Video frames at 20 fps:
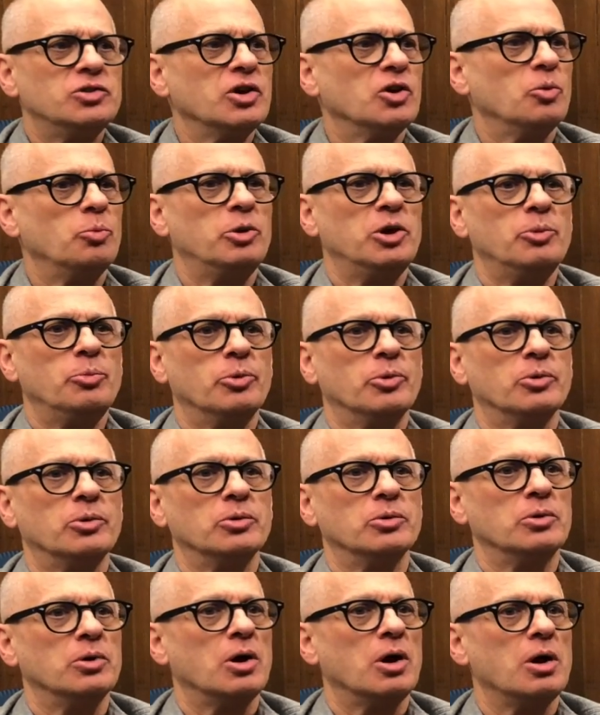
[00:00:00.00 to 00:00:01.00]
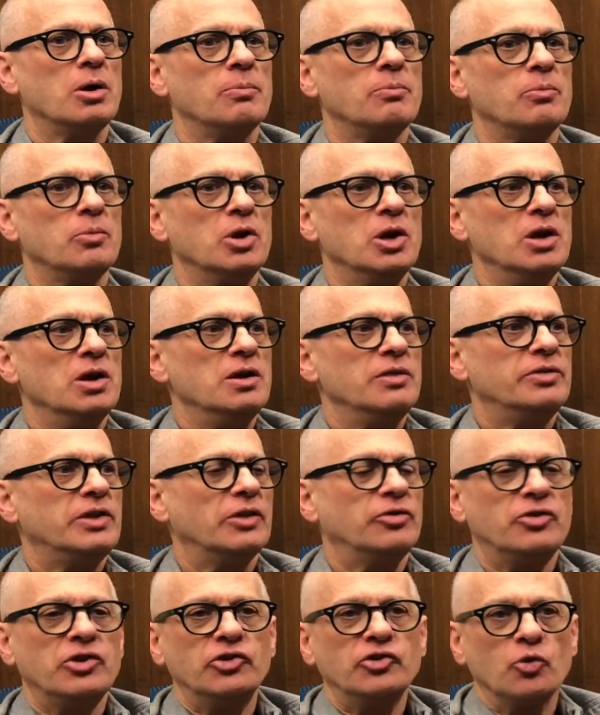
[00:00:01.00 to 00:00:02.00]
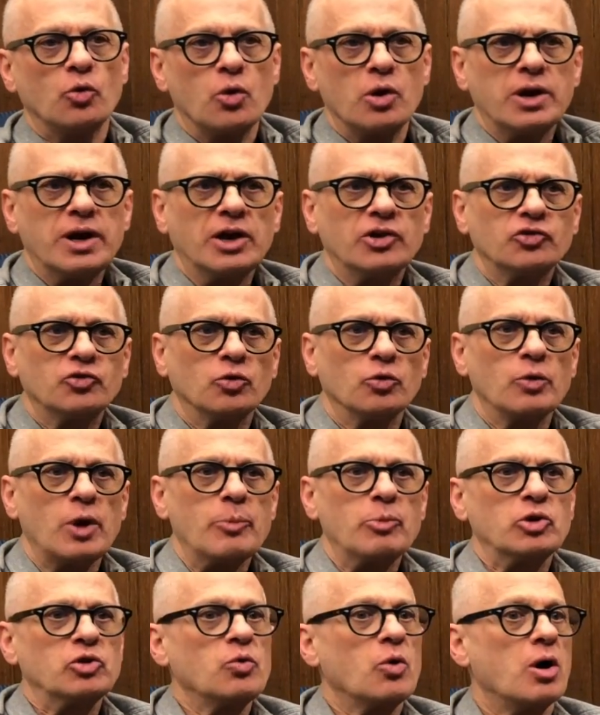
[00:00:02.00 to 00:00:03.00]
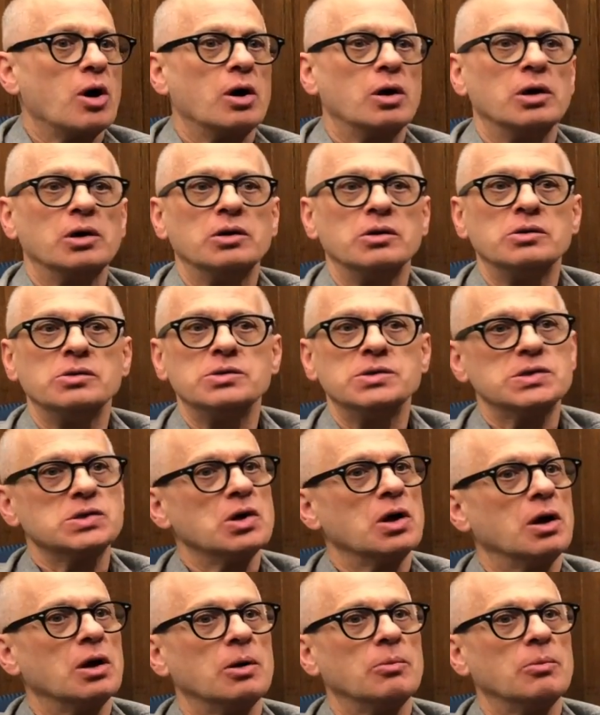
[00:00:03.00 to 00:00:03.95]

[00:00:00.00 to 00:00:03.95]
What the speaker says: tell people that this orchestral repertoire is